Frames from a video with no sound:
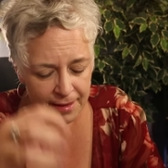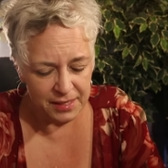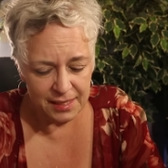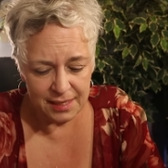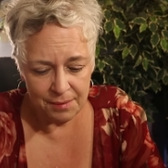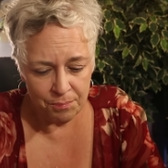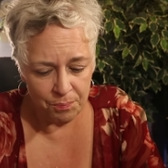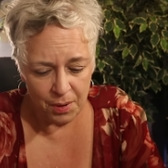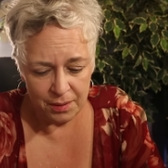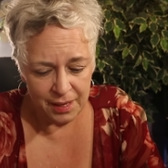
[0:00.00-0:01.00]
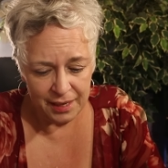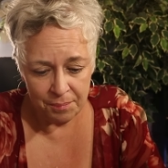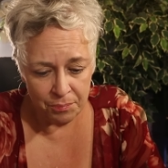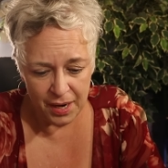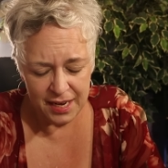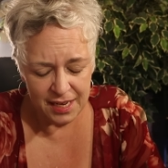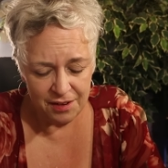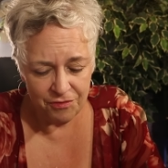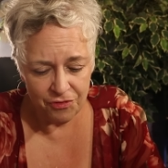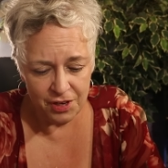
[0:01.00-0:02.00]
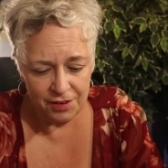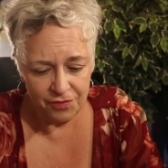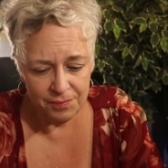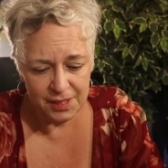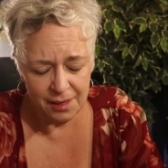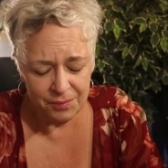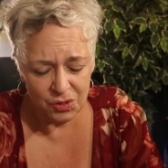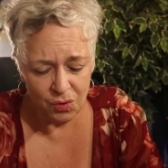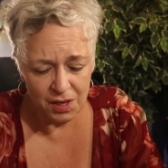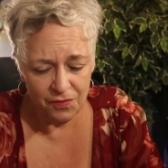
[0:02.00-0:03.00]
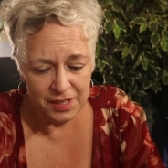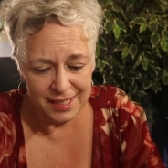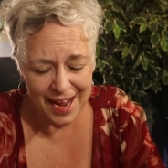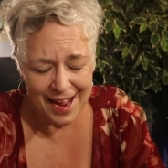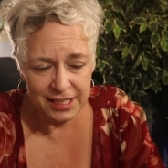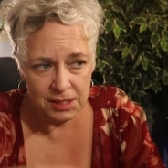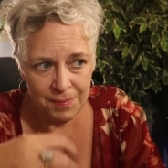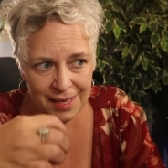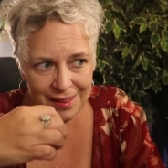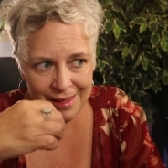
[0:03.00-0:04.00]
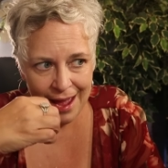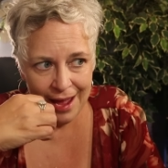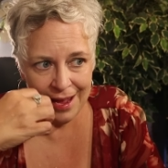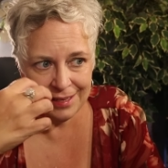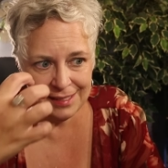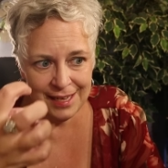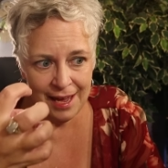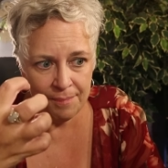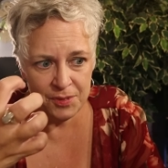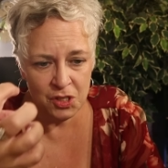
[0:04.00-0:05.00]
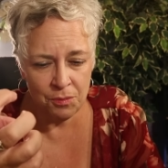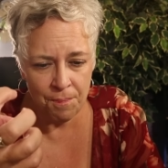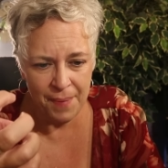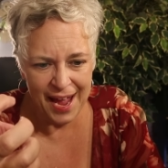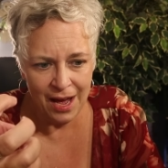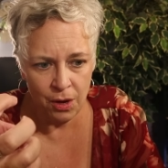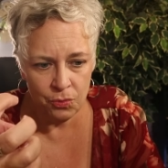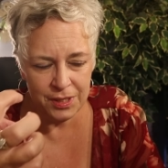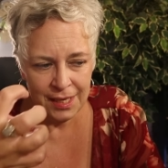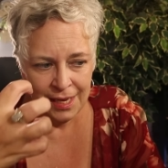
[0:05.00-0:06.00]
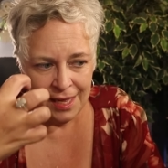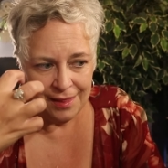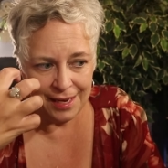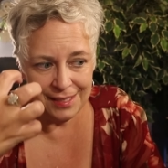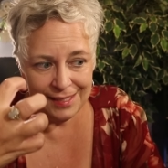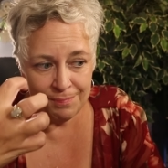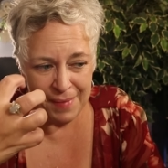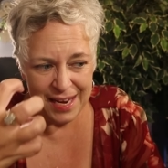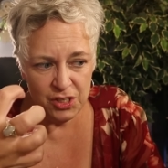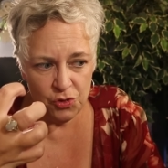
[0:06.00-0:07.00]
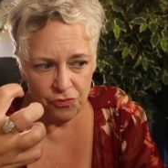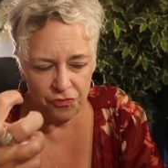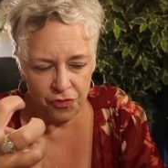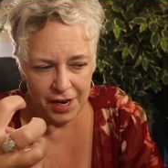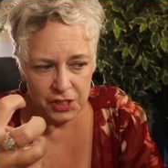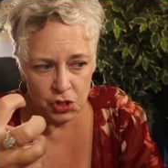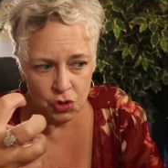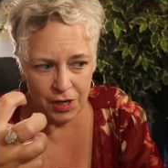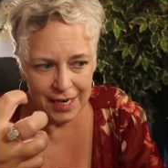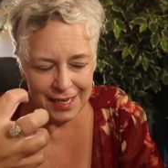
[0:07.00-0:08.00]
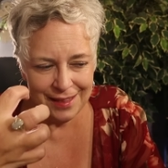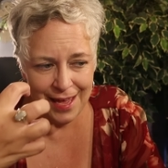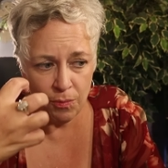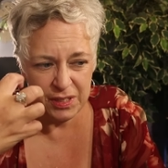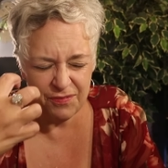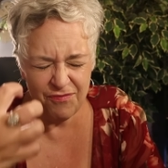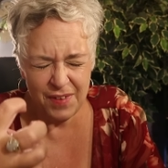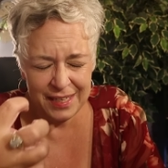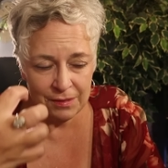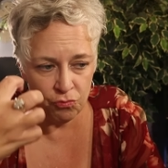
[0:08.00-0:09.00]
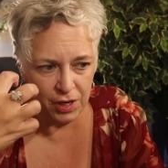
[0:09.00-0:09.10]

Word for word: This is a, like a breaking free from some sort of attachment that has kept you bound, that has made you frustrated, that was it's